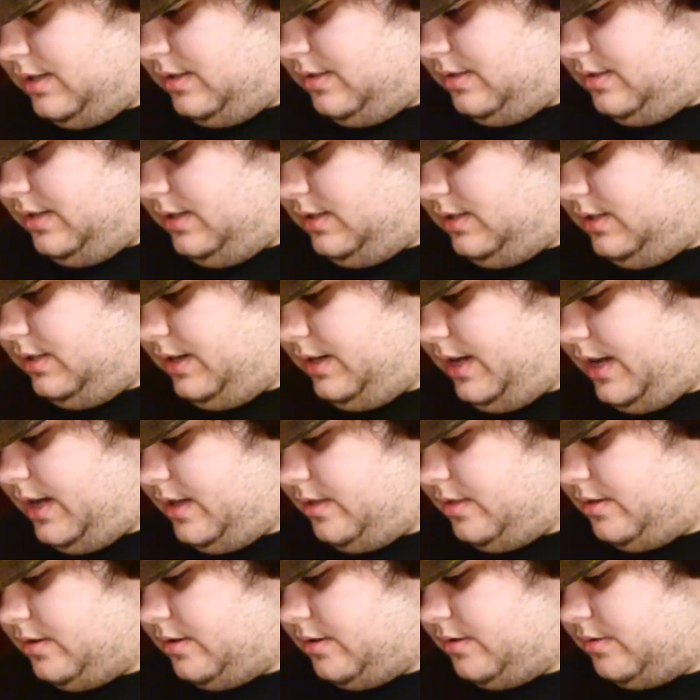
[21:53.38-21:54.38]
This and
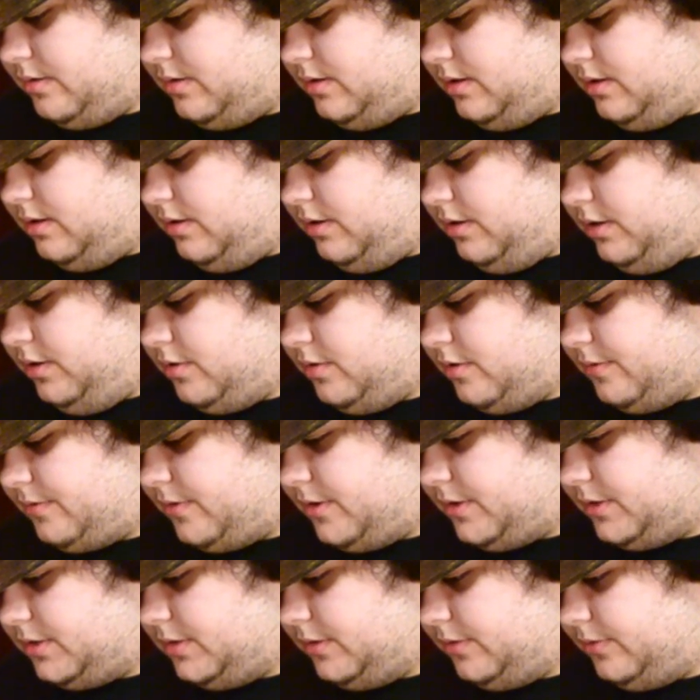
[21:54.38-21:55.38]
other
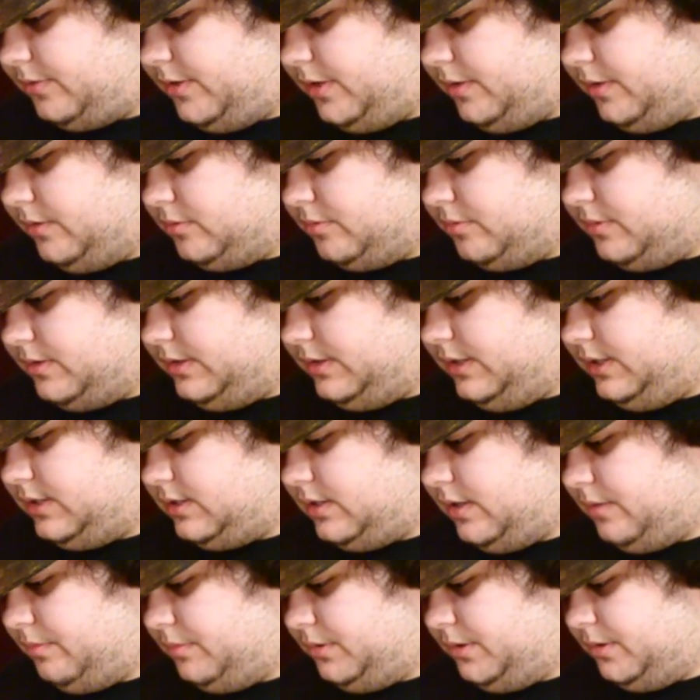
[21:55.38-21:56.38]
Universal films were
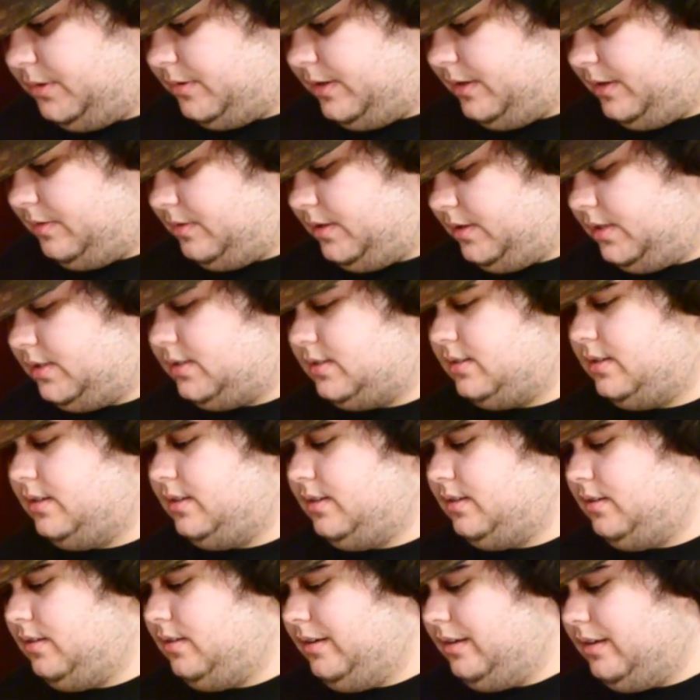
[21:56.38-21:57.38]
released on Blu-ray in these
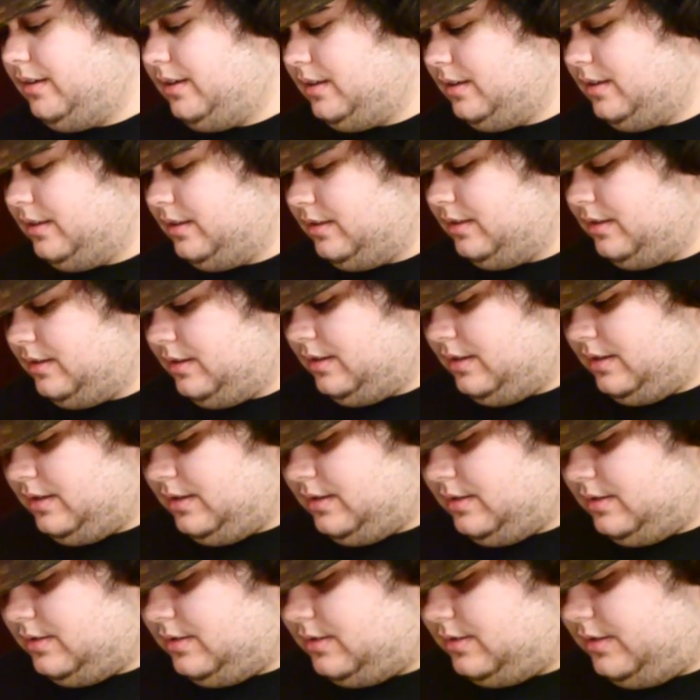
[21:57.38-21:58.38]

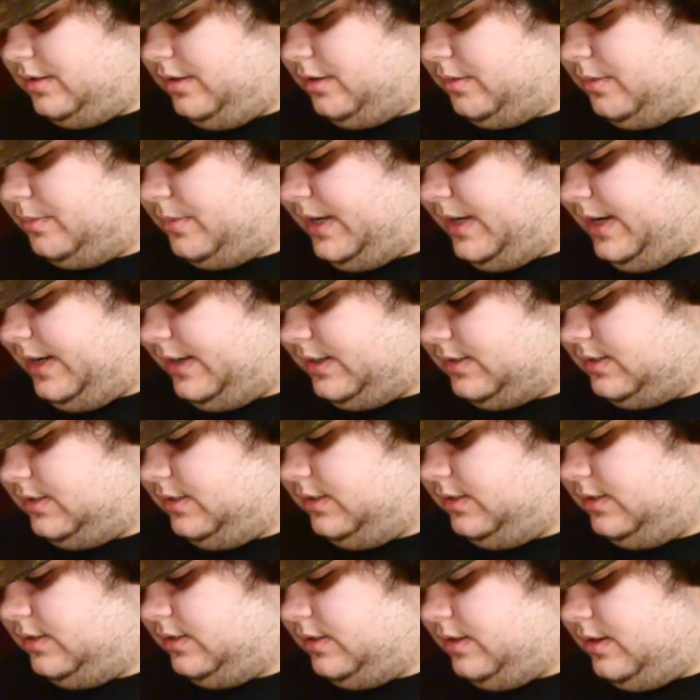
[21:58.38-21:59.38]
steel
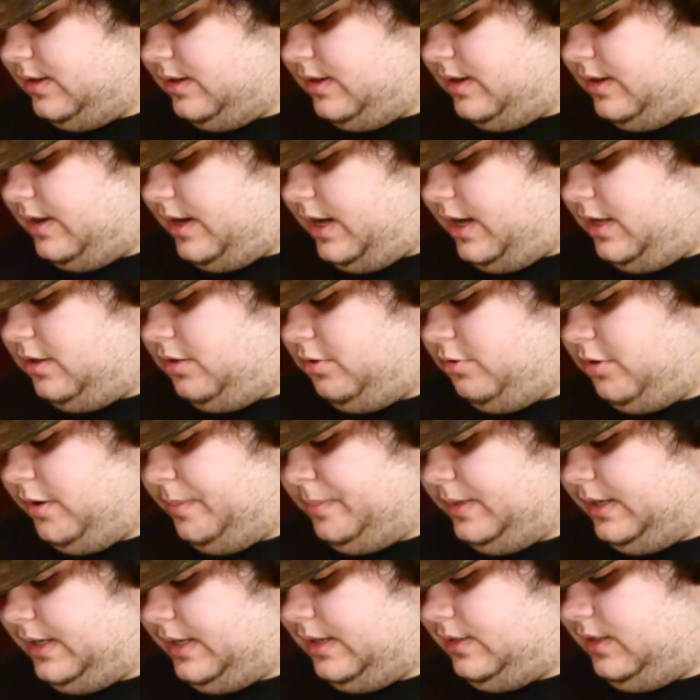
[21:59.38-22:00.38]
boxes. I do
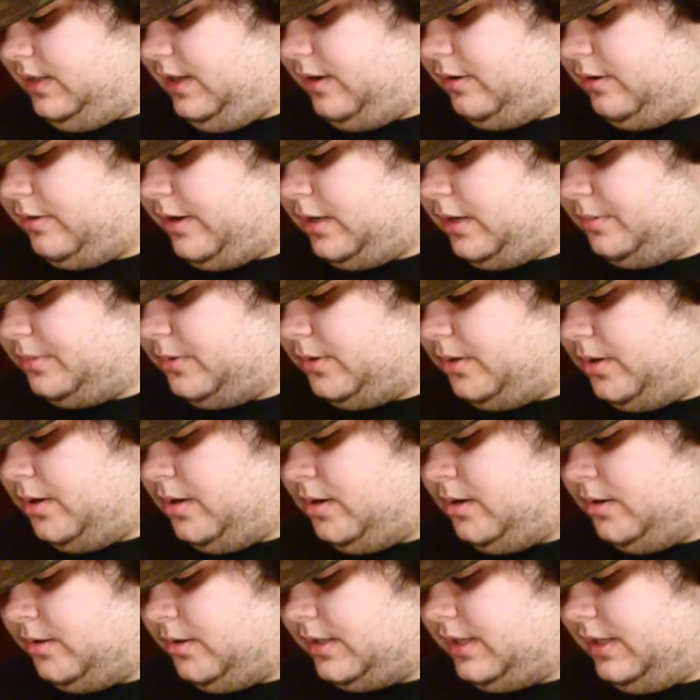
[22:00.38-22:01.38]
hope to get the Incredible
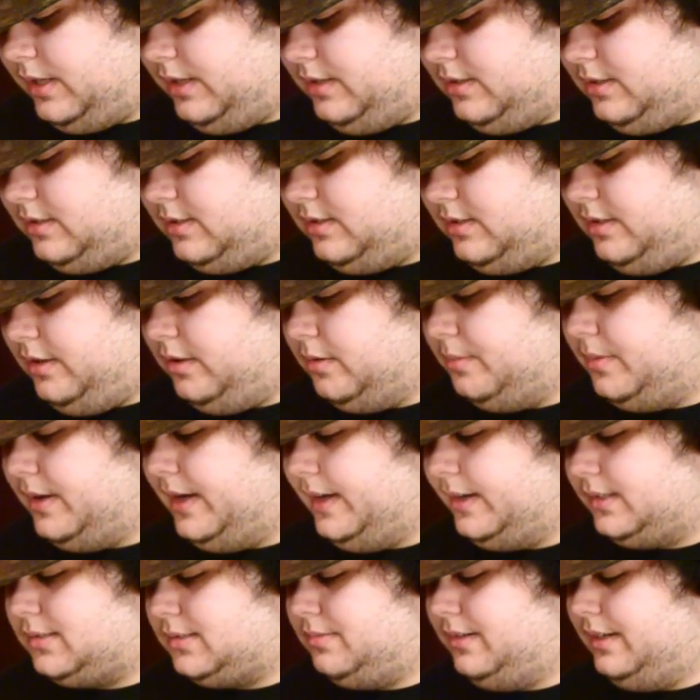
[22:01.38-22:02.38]
Hulk in its steel
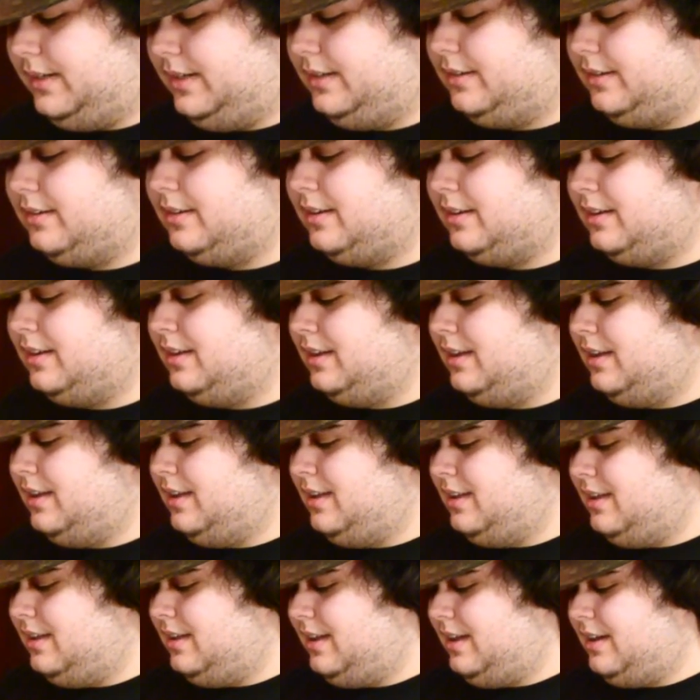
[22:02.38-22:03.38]
box, but
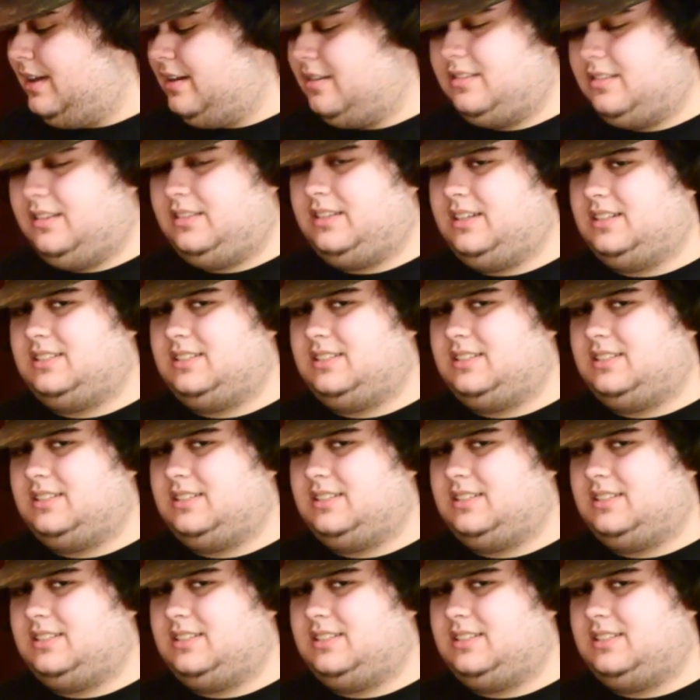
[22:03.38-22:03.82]
I don't think they